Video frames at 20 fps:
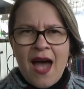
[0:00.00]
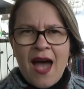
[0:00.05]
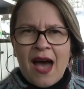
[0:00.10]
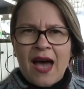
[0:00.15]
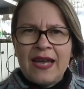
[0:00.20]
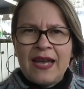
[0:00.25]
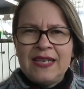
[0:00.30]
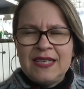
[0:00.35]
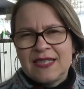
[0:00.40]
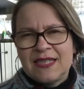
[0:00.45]

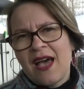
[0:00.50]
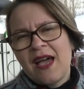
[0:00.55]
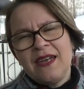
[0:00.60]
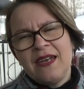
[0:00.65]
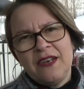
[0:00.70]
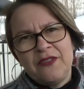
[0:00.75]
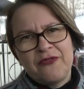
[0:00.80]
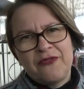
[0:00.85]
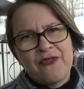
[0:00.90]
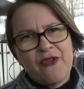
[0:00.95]
I designed
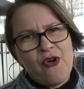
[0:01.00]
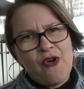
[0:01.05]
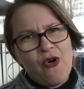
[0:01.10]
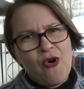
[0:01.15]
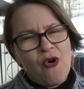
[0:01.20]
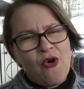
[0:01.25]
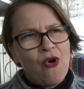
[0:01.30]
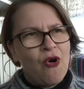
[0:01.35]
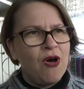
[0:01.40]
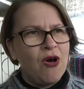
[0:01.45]
it
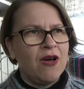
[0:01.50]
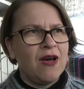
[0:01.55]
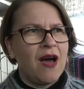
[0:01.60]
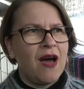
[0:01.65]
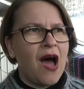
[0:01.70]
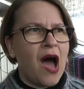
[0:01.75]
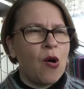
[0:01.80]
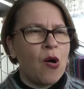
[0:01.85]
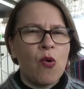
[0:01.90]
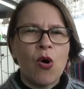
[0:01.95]
for
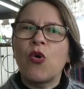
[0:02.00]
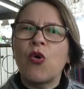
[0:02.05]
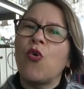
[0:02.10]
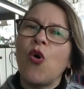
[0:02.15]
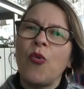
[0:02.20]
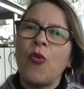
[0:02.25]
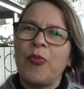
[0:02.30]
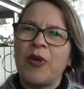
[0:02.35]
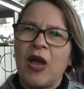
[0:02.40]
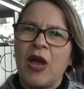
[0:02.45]
our
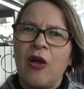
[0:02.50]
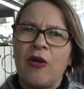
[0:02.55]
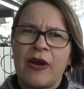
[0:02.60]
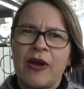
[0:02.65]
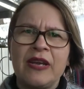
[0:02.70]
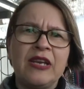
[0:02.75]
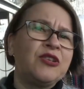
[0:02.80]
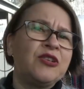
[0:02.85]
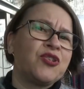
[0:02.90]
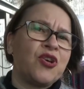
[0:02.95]
Kuopio
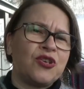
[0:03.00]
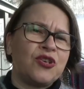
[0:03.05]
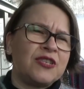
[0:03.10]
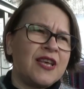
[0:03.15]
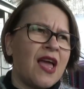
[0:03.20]
area knitters.